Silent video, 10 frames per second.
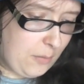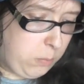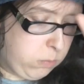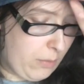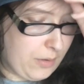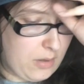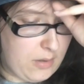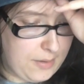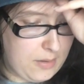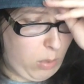the
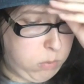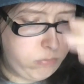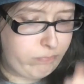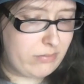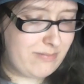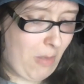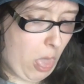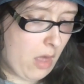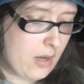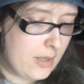
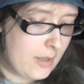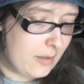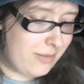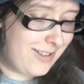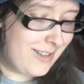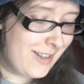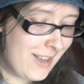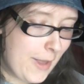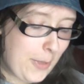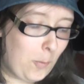the,
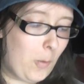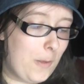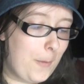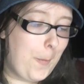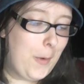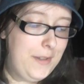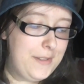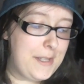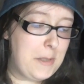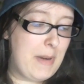the, the
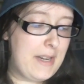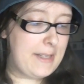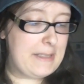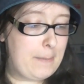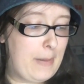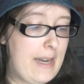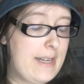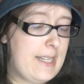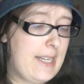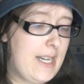ones that's been explained